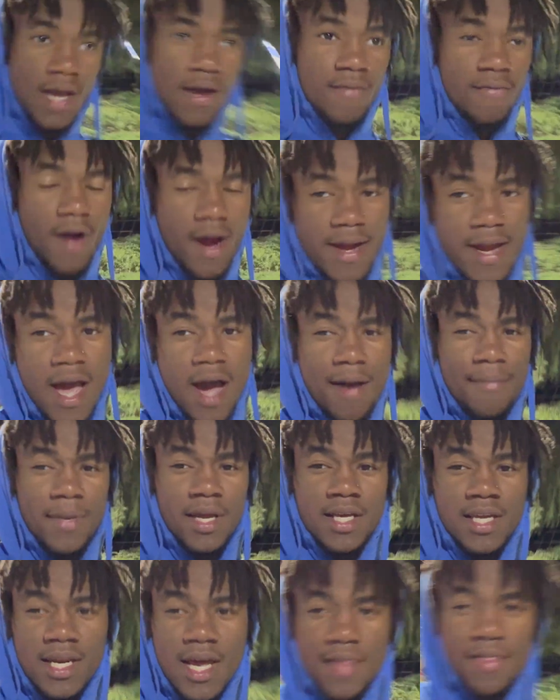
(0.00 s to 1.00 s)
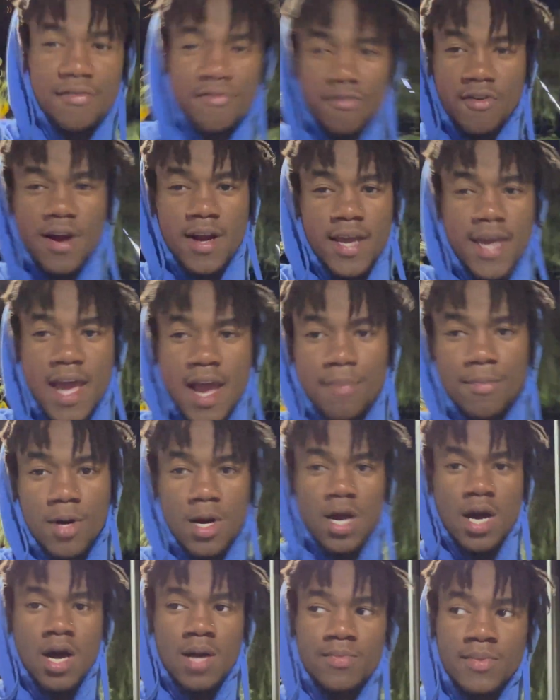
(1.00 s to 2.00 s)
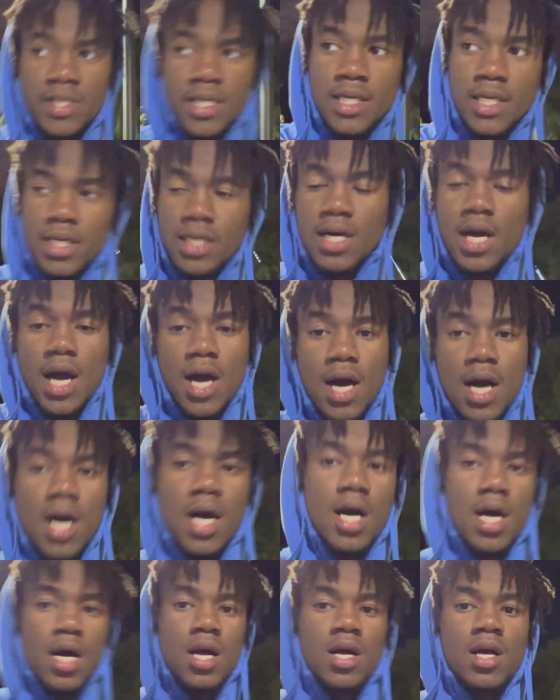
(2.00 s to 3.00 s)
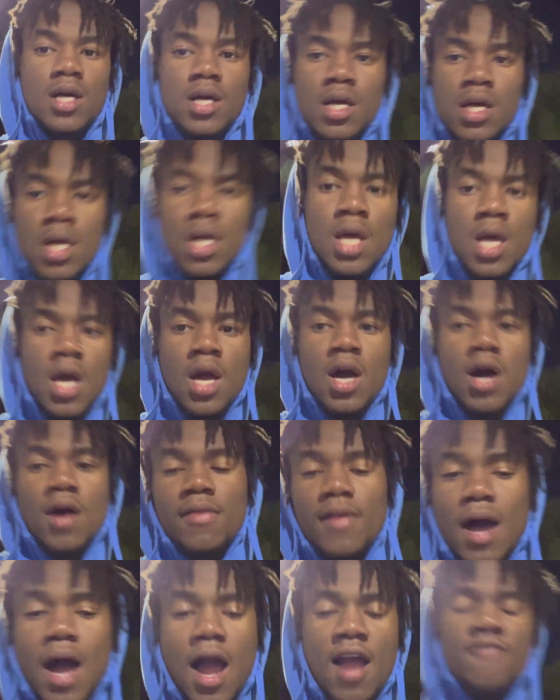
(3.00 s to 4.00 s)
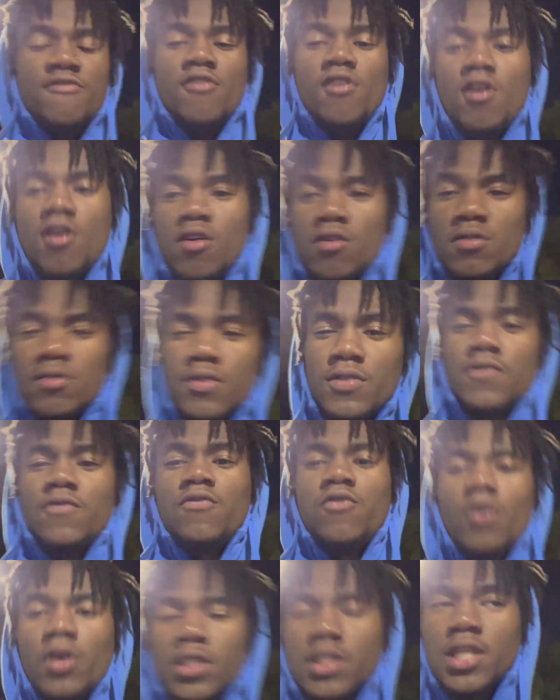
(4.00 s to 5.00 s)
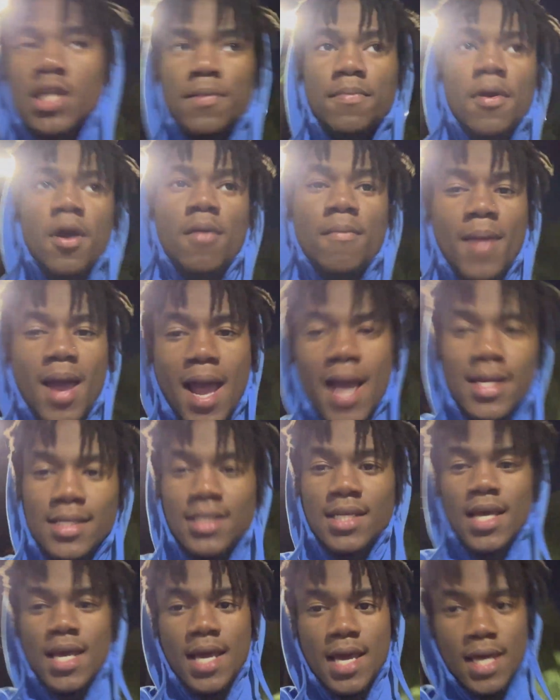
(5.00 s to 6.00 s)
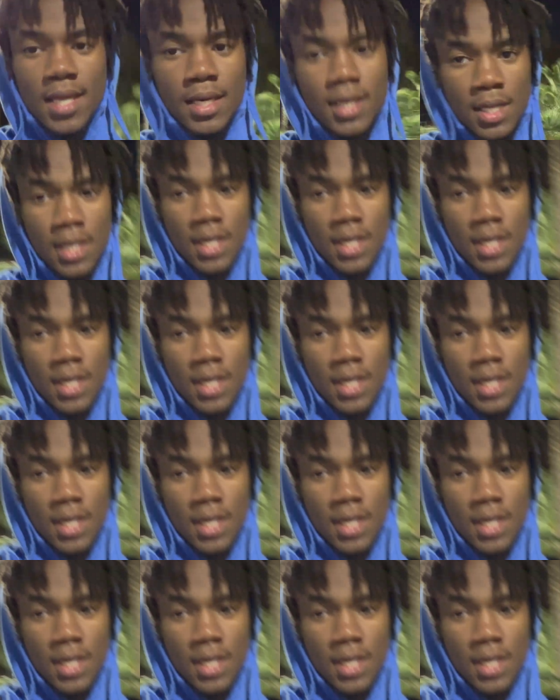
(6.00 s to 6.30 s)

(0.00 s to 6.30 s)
Right now I'm looking at the front camera of the iPhone 14 Pro Max, and